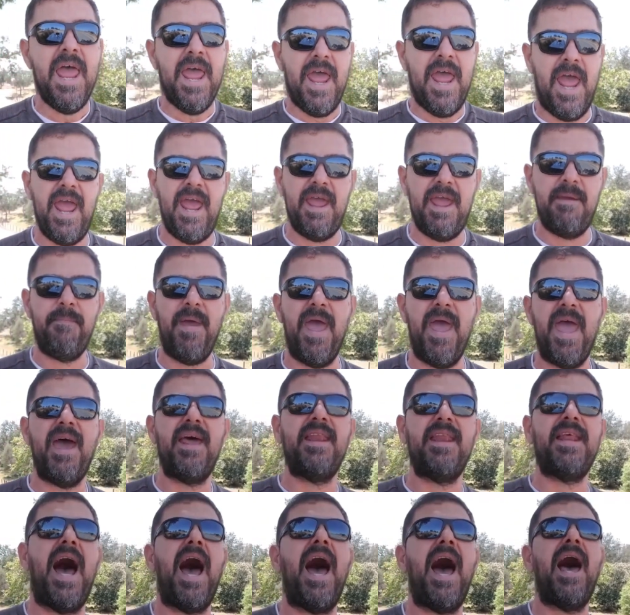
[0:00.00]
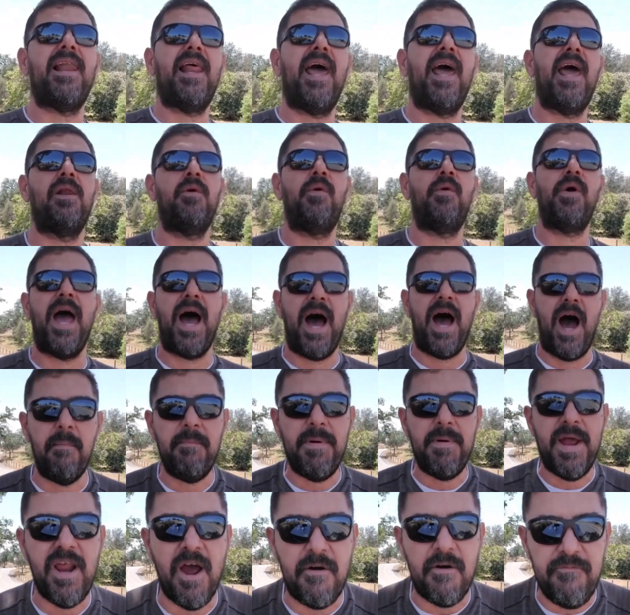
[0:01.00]
Amen. Hallelujah. How
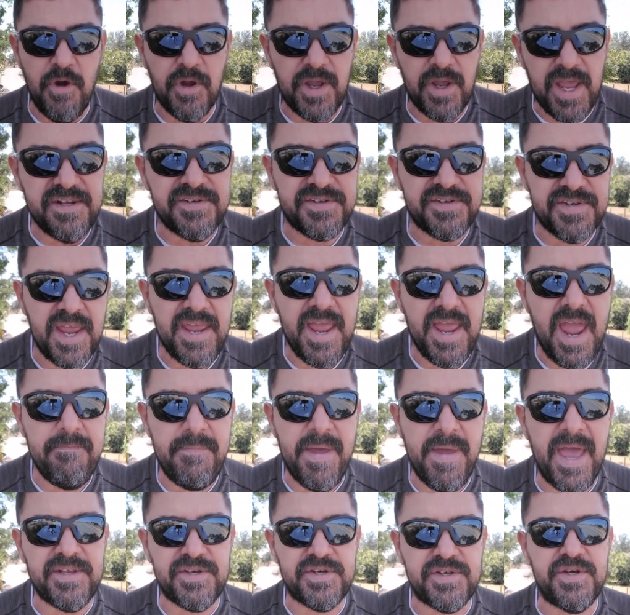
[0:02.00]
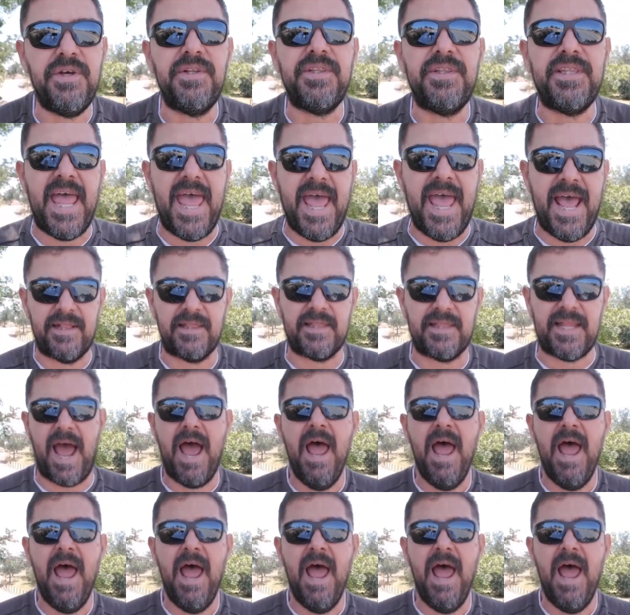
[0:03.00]
many of you can say amen to that?